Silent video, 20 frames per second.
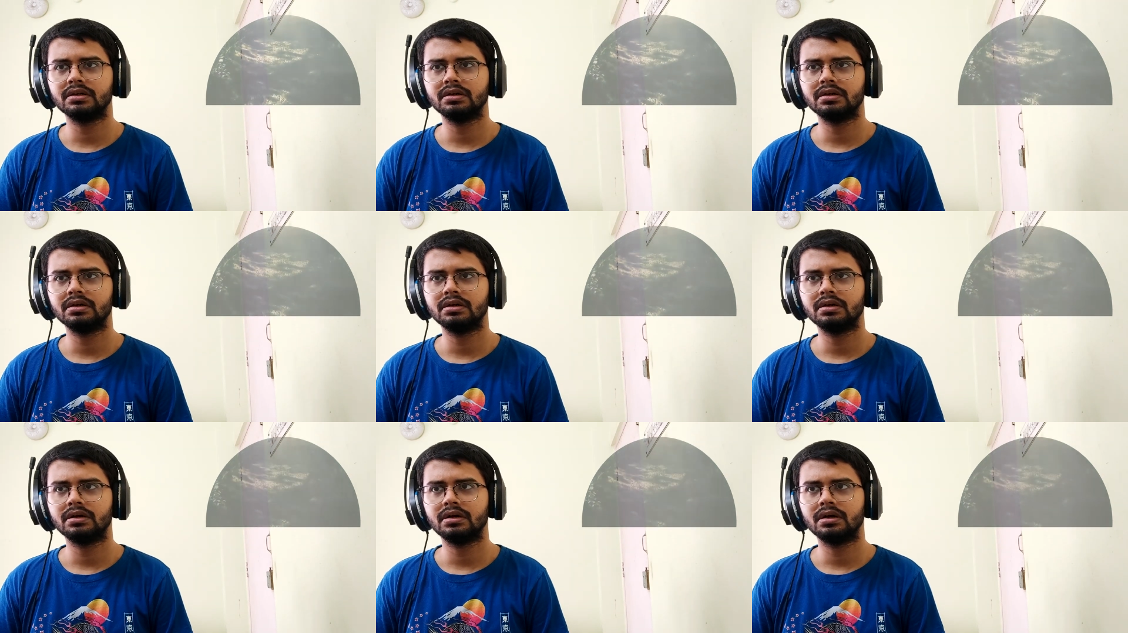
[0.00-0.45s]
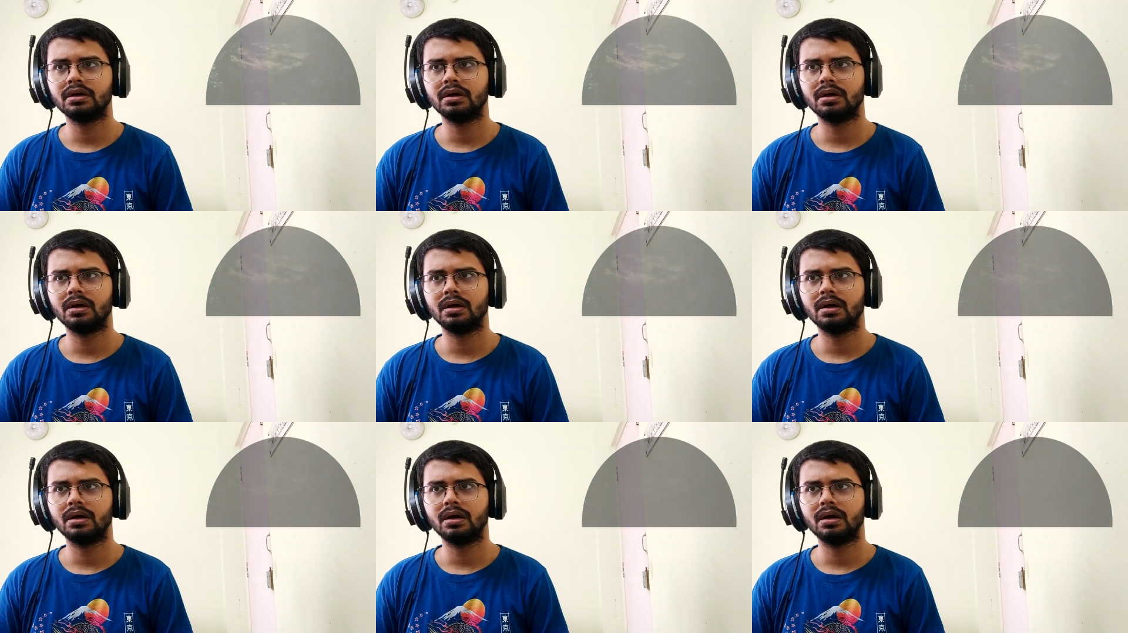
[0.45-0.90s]

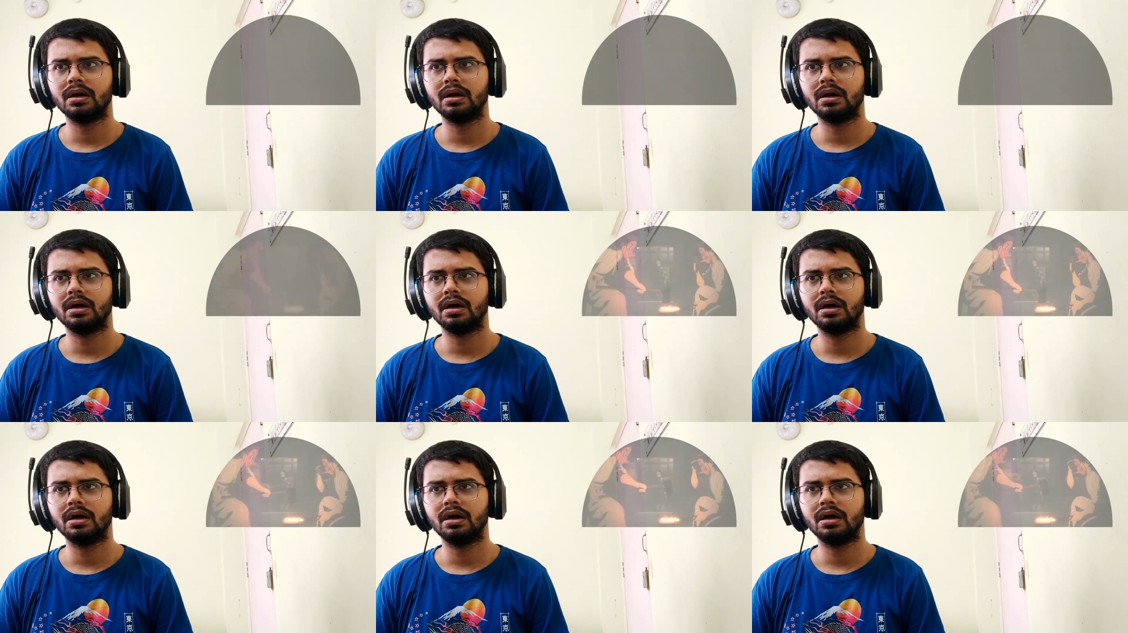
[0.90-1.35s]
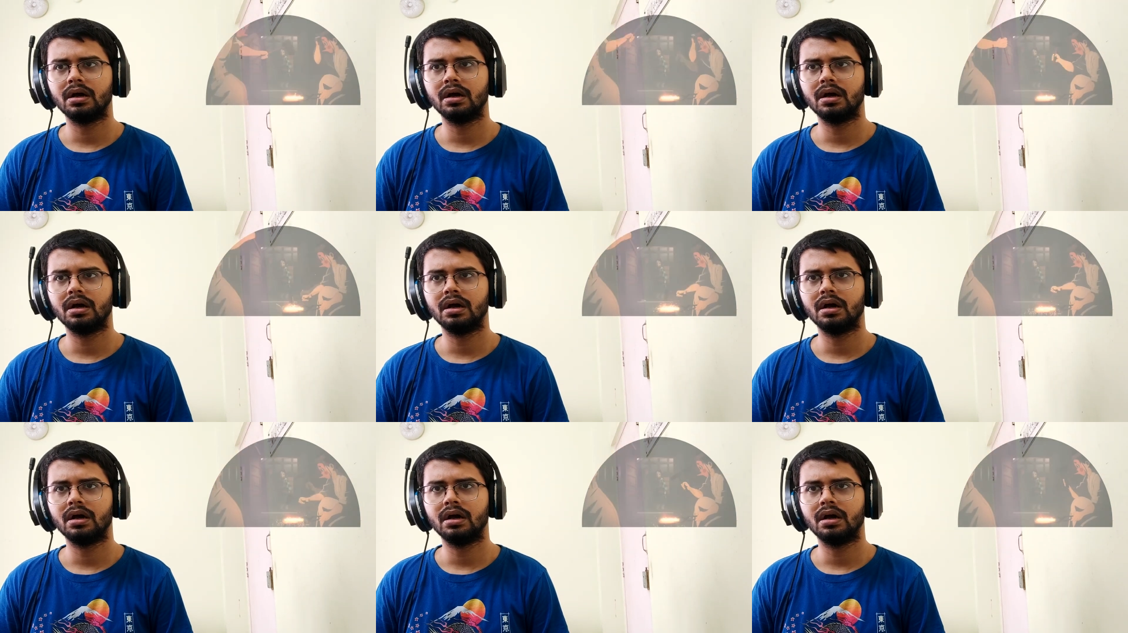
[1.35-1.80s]

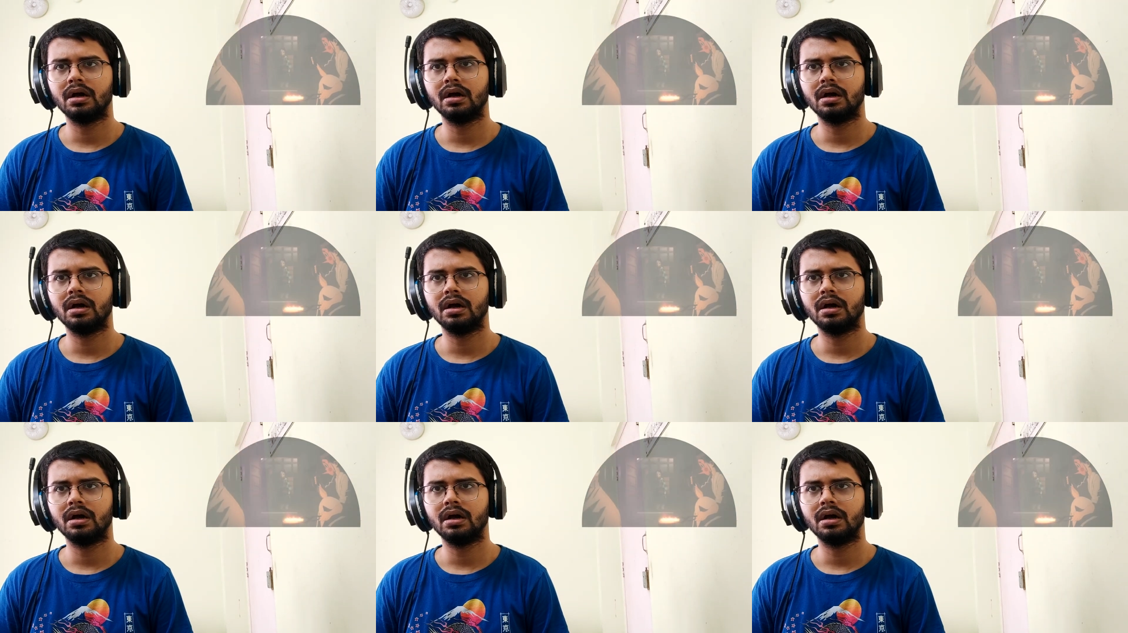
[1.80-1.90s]
Nothing is said.